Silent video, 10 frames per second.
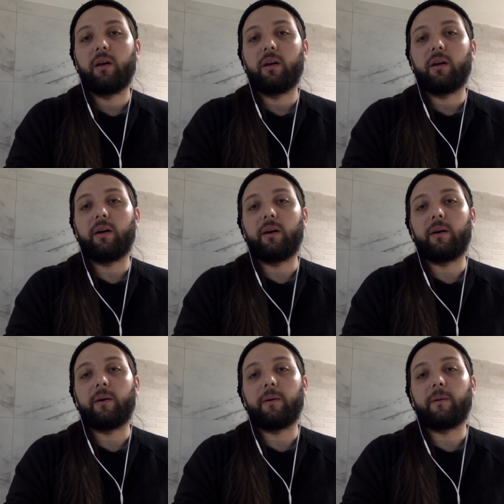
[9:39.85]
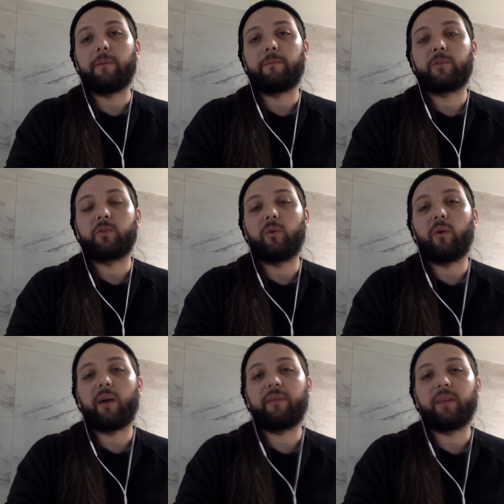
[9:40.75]
So
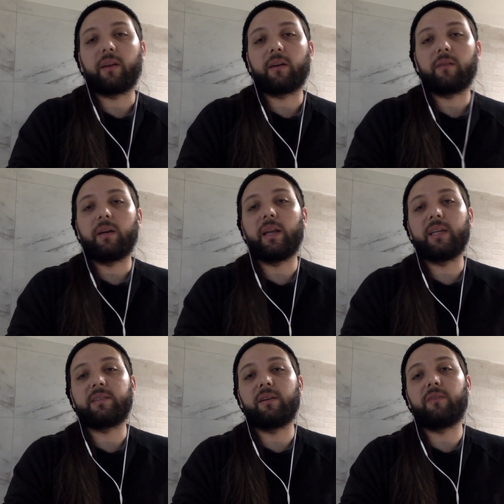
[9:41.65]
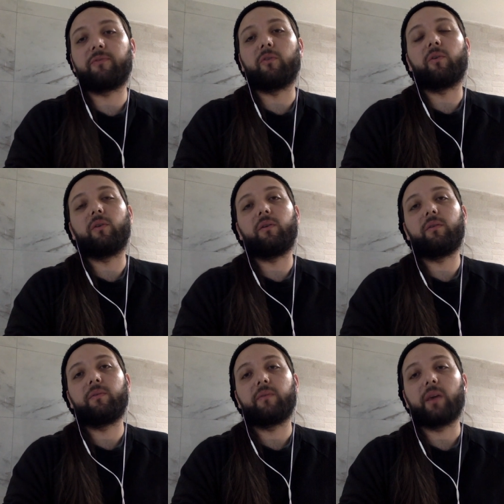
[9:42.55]
I think it is therefore
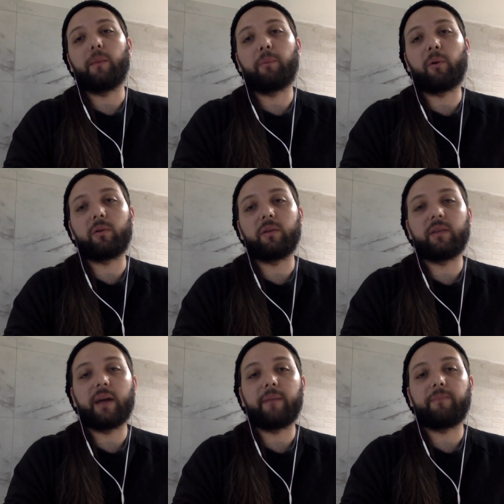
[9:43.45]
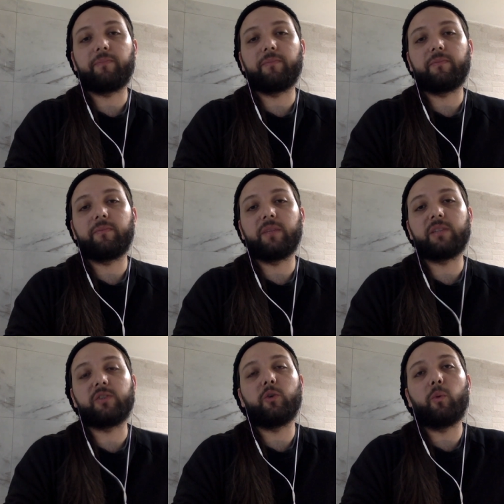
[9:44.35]
important that
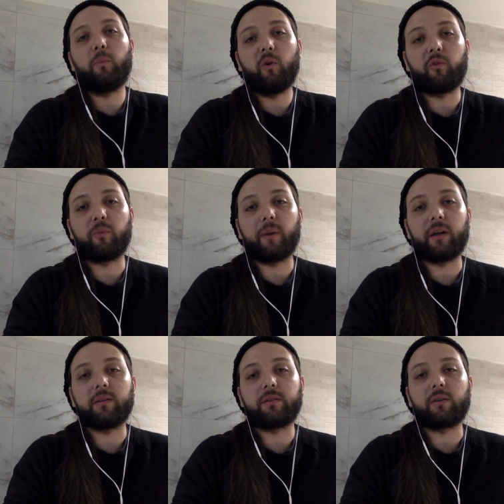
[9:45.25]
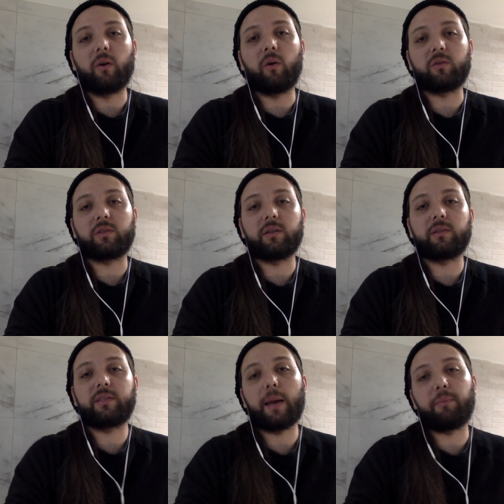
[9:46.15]
this new movement goes
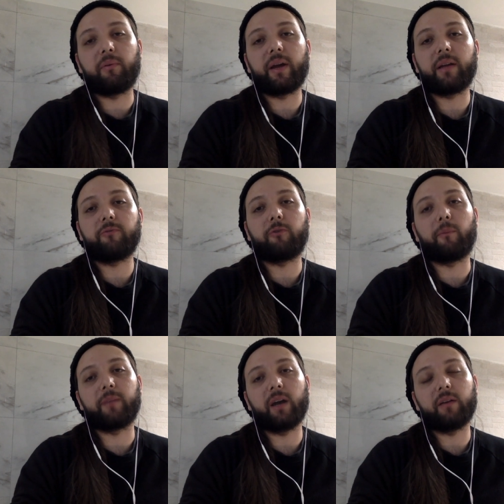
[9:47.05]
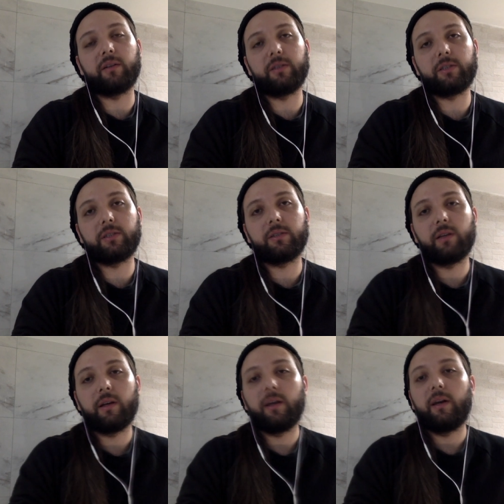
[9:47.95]
separate from the others
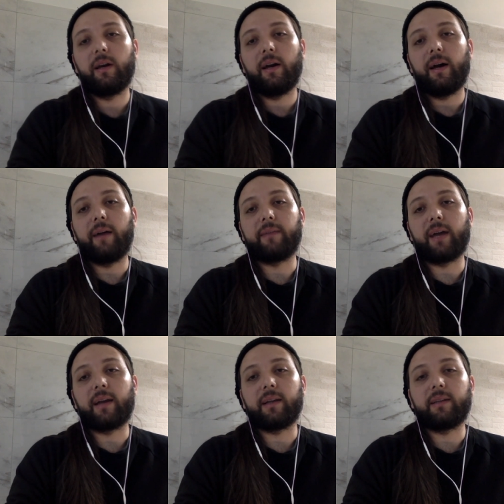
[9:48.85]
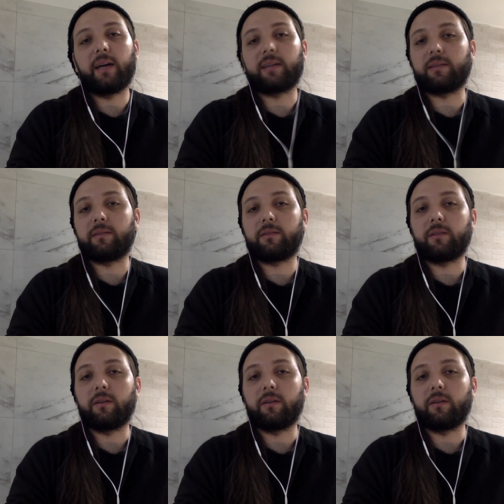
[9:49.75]
and that it doesn't